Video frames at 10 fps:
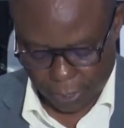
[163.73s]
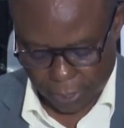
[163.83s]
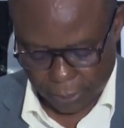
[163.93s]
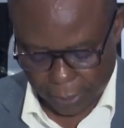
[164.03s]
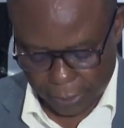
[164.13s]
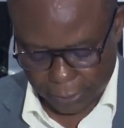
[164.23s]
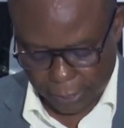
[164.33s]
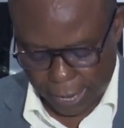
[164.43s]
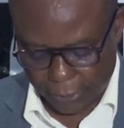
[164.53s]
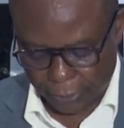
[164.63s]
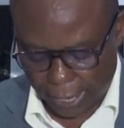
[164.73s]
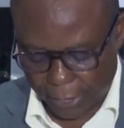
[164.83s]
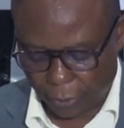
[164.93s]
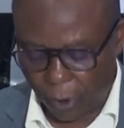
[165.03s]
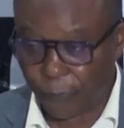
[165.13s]
Nigeria is now
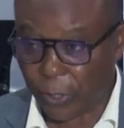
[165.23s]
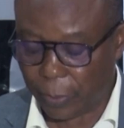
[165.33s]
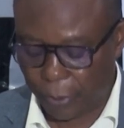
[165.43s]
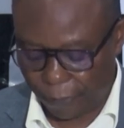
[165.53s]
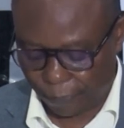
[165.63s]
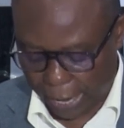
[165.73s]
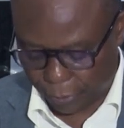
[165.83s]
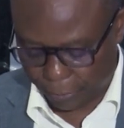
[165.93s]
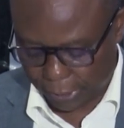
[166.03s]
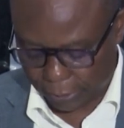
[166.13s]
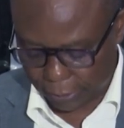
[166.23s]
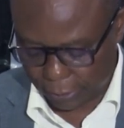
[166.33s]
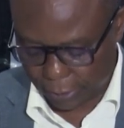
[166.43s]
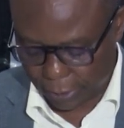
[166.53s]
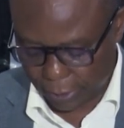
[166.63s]
a comfortable environment
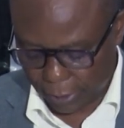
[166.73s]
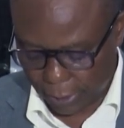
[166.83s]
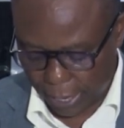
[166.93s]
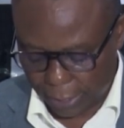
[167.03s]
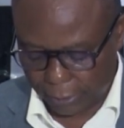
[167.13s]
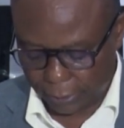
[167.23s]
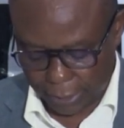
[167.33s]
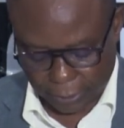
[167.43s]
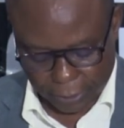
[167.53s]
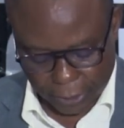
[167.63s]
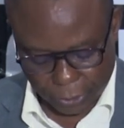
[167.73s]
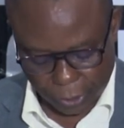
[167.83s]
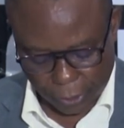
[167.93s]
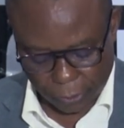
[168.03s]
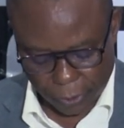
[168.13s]
and
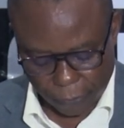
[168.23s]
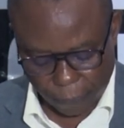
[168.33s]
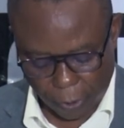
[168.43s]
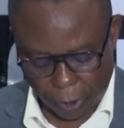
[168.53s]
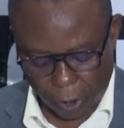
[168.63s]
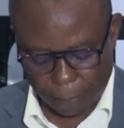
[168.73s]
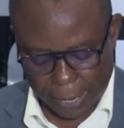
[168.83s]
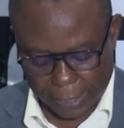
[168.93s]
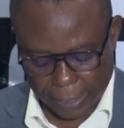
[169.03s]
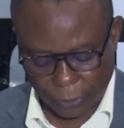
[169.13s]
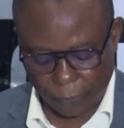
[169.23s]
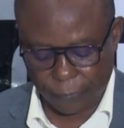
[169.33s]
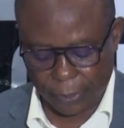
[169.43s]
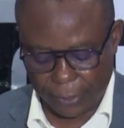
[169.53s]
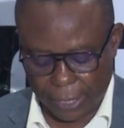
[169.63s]
destination for all manners of
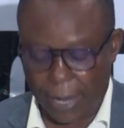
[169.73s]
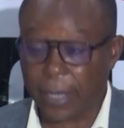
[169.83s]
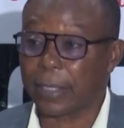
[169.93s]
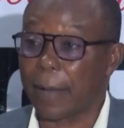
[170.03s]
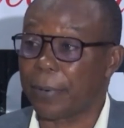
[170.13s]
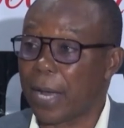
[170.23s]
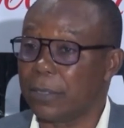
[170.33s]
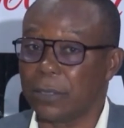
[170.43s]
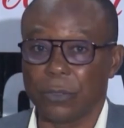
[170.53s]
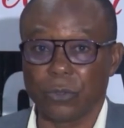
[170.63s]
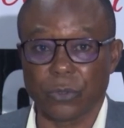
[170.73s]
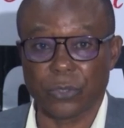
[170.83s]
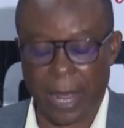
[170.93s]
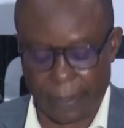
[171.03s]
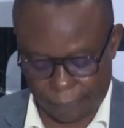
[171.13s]
criminal enterprise to
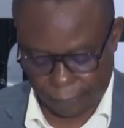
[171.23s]
thrive.